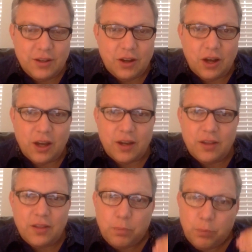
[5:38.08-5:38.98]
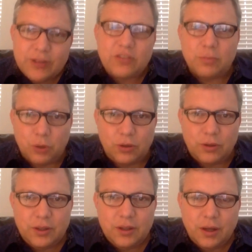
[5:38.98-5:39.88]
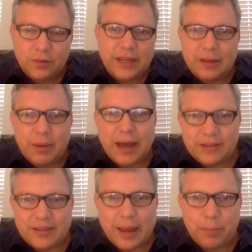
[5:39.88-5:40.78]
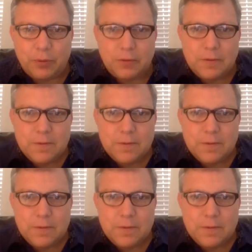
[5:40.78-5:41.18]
on the principle of leading by example.